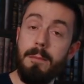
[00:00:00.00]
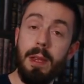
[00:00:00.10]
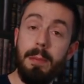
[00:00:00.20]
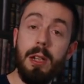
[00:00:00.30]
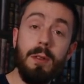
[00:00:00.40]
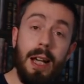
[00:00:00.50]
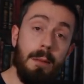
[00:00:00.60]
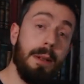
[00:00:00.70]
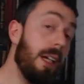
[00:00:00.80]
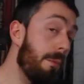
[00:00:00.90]
But you can
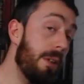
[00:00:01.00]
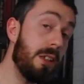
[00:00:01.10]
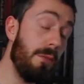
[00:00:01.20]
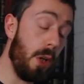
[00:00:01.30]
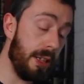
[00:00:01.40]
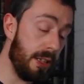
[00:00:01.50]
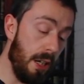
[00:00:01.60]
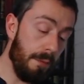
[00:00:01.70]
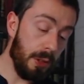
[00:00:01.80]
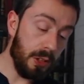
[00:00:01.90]
pick up this device
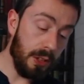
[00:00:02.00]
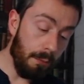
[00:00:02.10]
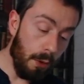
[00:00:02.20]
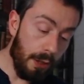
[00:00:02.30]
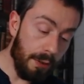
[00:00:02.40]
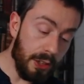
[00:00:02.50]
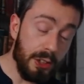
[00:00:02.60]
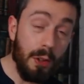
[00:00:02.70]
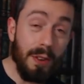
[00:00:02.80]
for somewhere at two